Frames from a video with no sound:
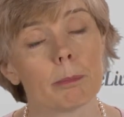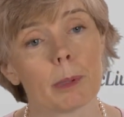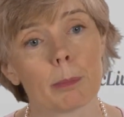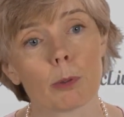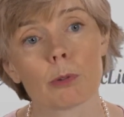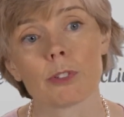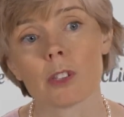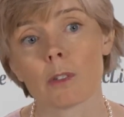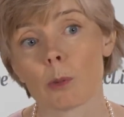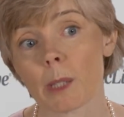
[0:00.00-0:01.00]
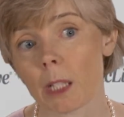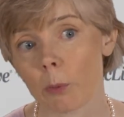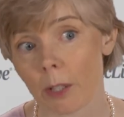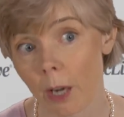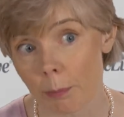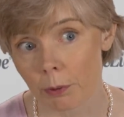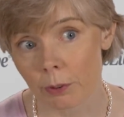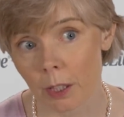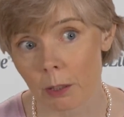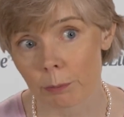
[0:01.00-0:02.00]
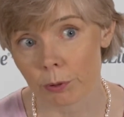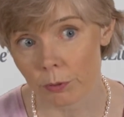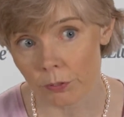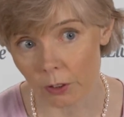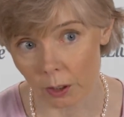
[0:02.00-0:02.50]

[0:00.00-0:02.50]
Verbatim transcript: people who receive low molecular weight heparin had improved